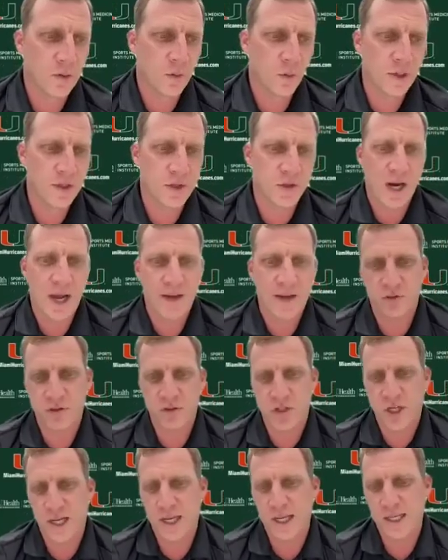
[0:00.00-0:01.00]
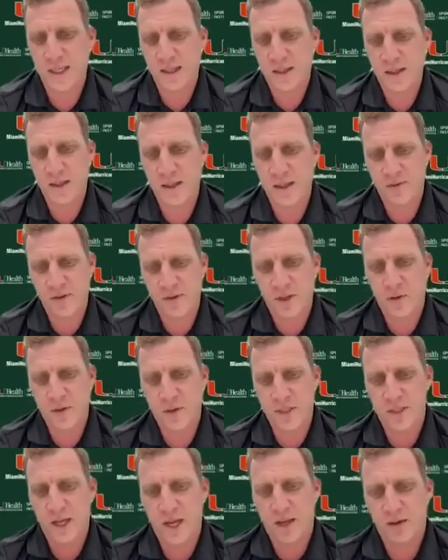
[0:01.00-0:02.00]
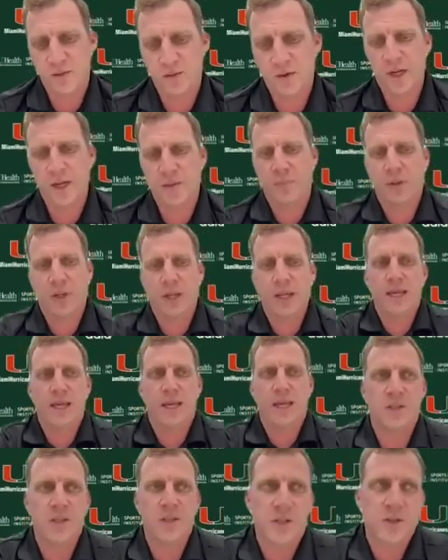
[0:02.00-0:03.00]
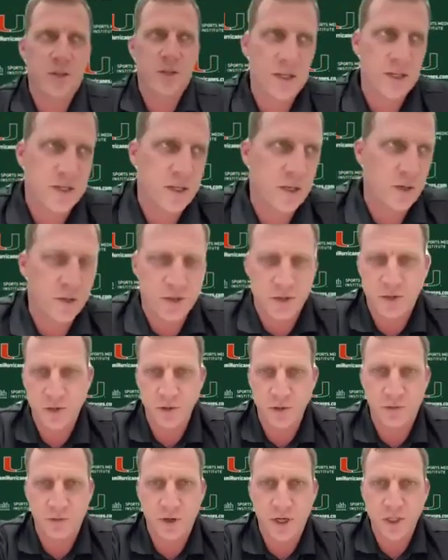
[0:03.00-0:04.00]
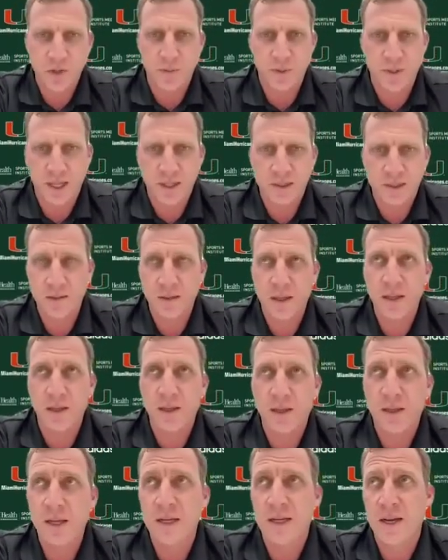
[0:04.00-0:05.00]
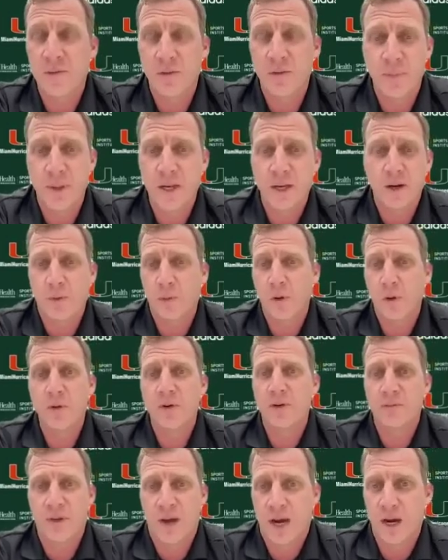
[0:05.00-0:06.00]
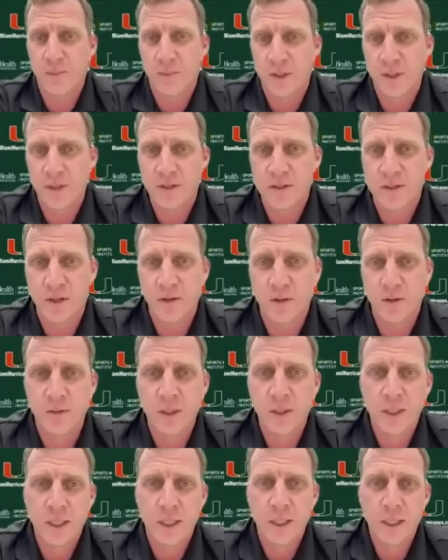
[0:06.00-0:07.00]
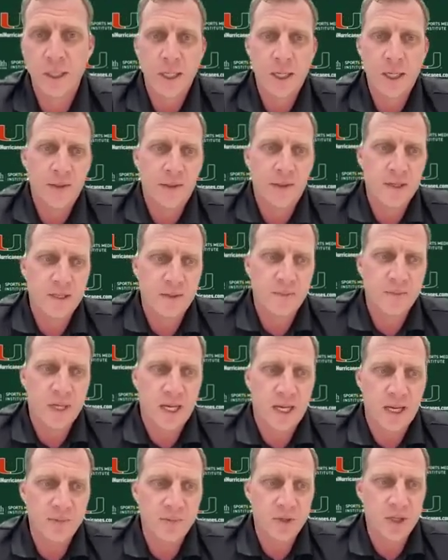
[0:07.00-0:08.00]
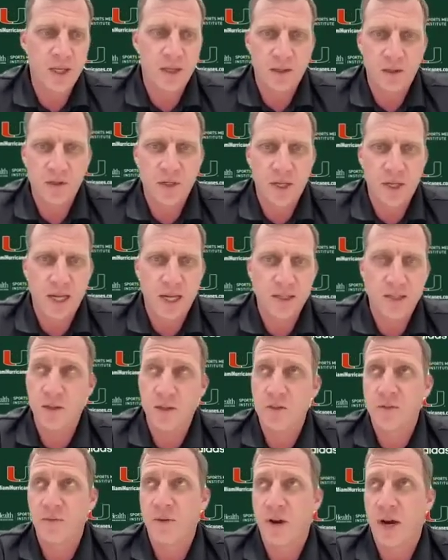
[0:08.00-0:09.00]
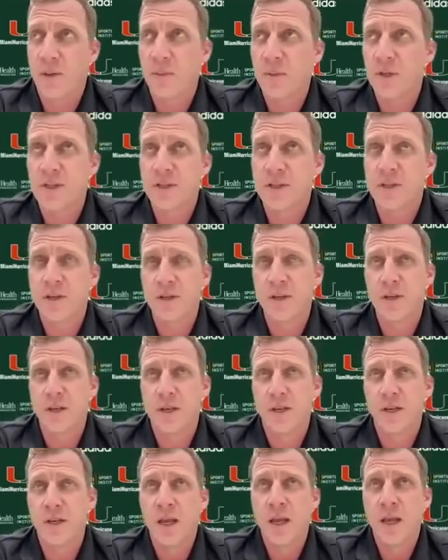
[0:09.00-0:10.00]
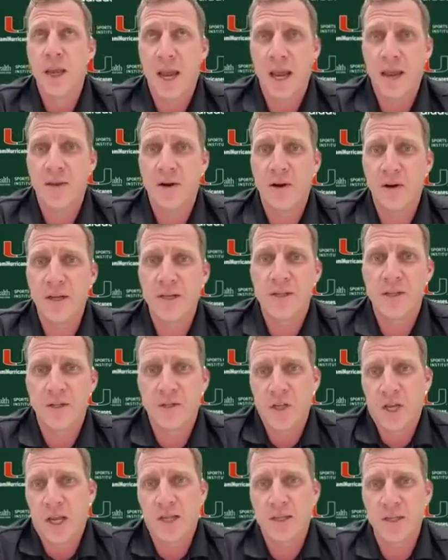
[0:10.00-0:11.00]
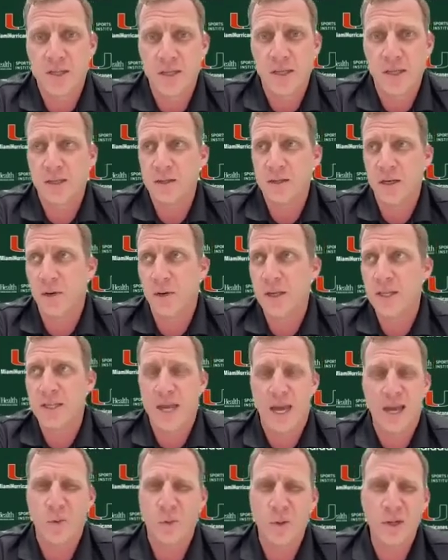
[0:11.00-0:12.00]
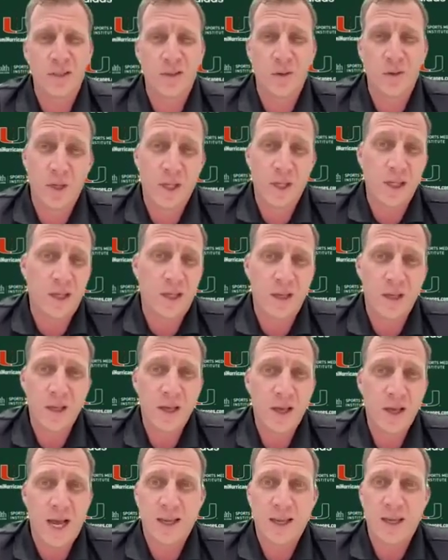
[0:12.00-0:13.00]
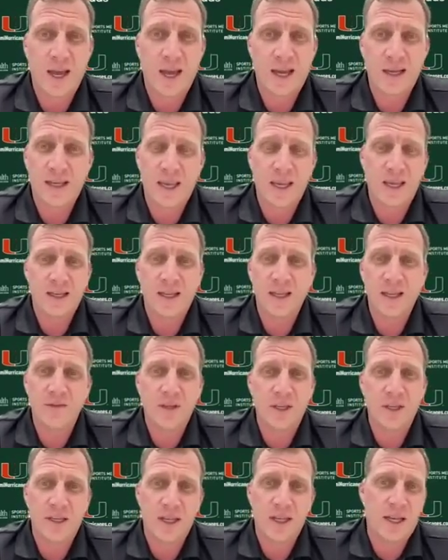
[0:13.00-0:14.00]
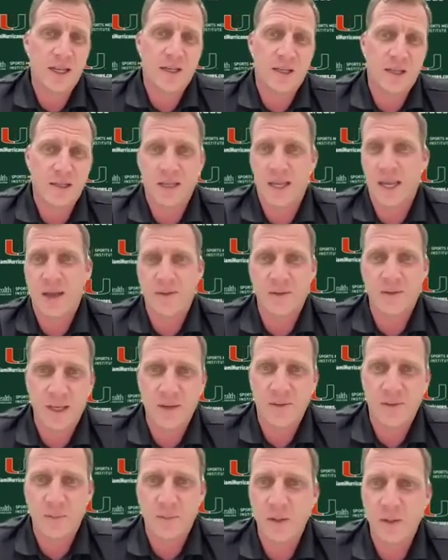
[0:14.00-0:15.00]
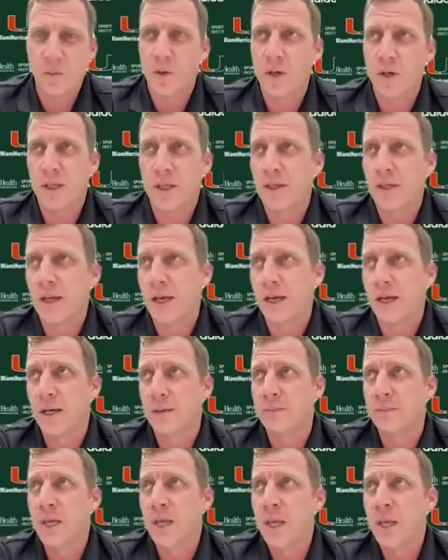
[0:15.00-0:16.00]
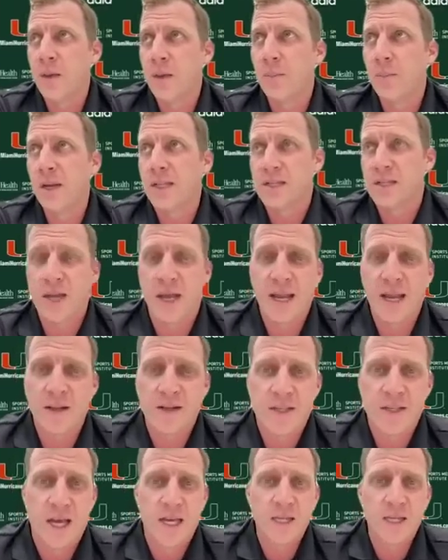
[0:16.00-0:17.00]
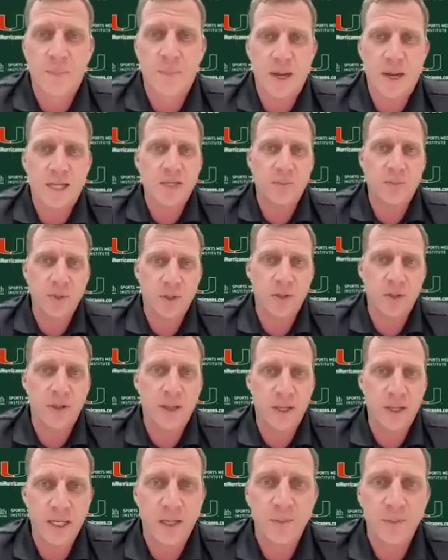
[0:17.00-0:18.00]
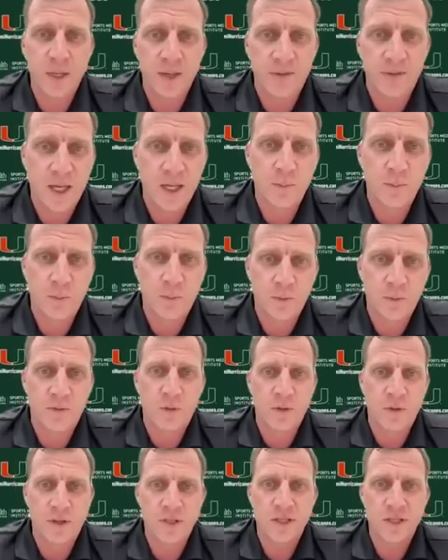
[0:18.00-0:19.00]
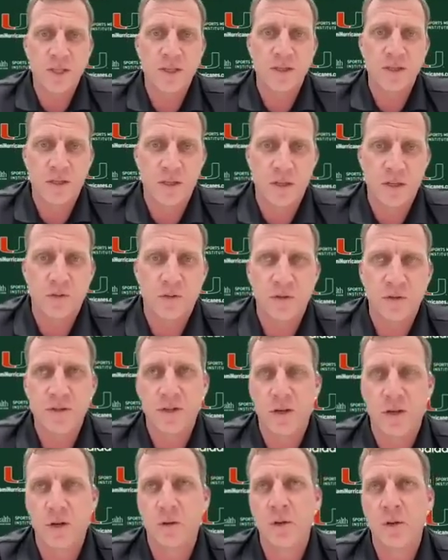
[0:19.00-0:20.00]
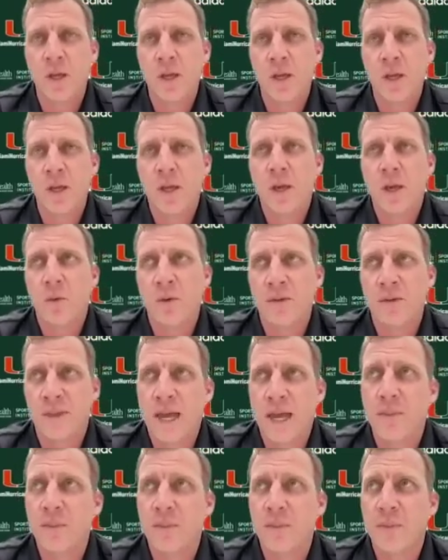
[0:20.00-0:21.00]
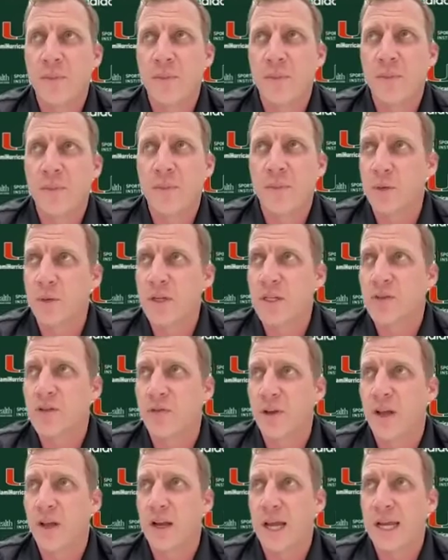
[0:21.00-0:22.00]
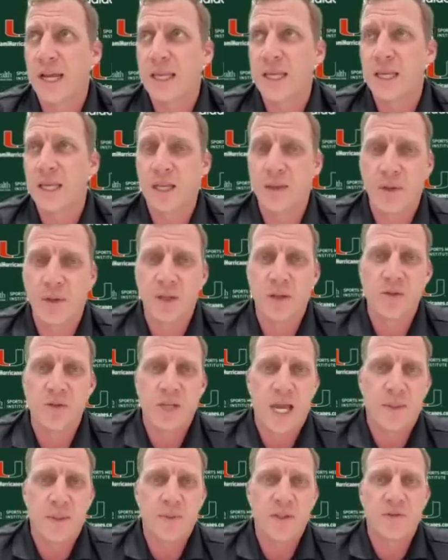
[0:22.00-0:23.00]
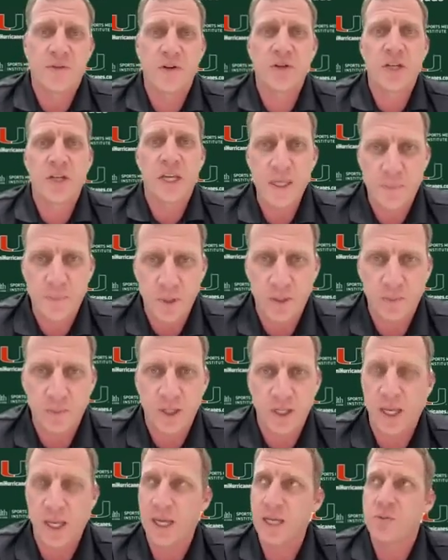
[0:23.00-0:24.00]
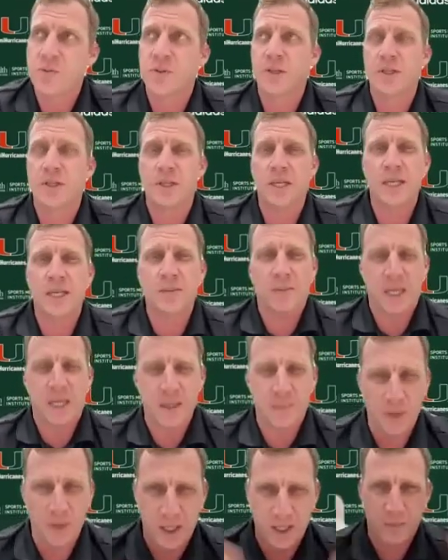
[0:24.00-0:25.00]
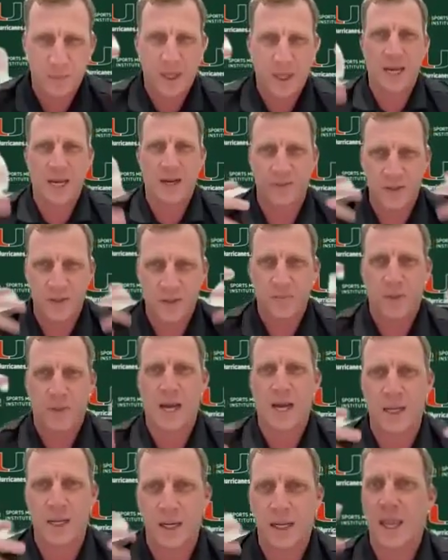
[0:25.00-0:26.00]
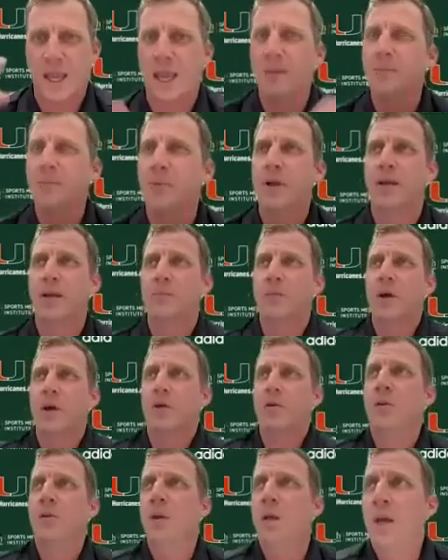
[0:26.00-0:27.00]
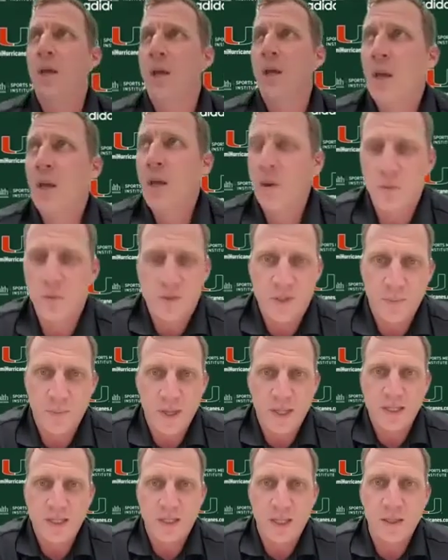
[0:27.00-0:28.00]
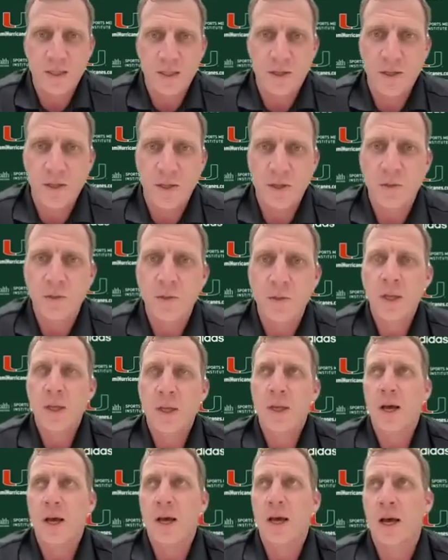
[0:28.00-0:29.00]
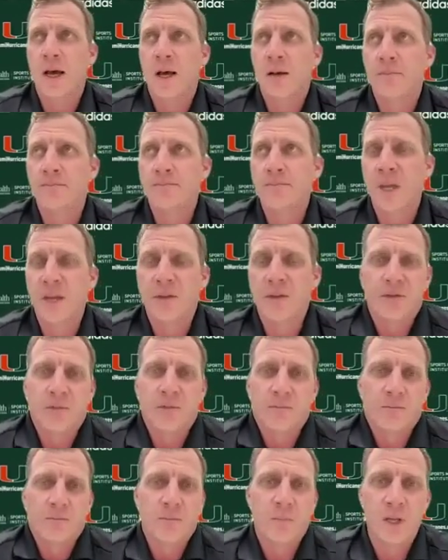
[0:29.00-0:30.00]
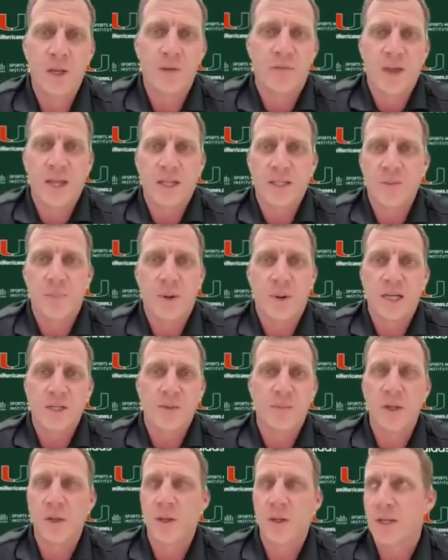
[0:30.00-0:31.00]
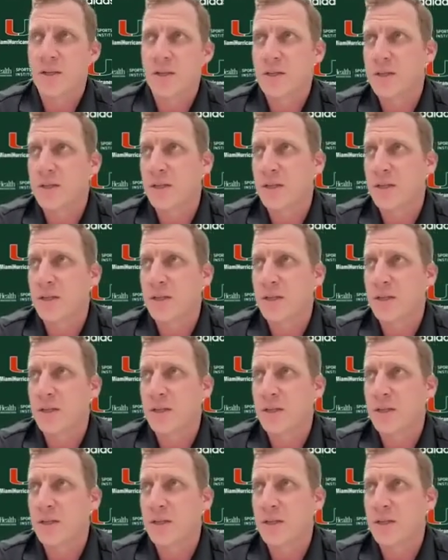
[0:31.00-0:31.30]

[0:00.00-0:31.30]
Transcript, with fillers: we traveled Jake, even though he's not ready to play yet, just because you know he's a true freshman. That he he'd never been in a road environment, so I think sometimes getting those guys in those environments is good. And and there is the chance that you know he's kind of week to week. I can't I can't give you a date because they haven't given me one. Um, but it's not outside the possibility that he could be available before the season's over. So with that being the reason, we just felt like getting him in those atmospheres, keeping him engaged with the team, keeping him kind of his mind in a game plan mode was the best thing to do um, if and if that's a possibility as the